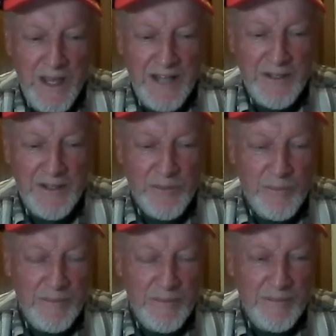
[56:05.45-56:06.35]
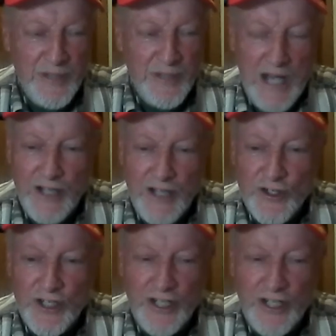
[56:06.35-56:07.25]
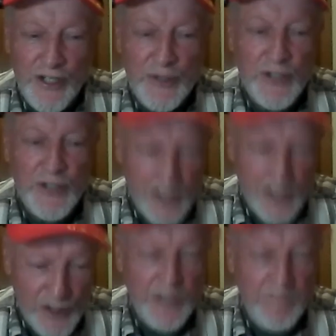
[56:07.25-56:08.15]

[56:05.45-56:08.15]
and the Italian CEO says, uh,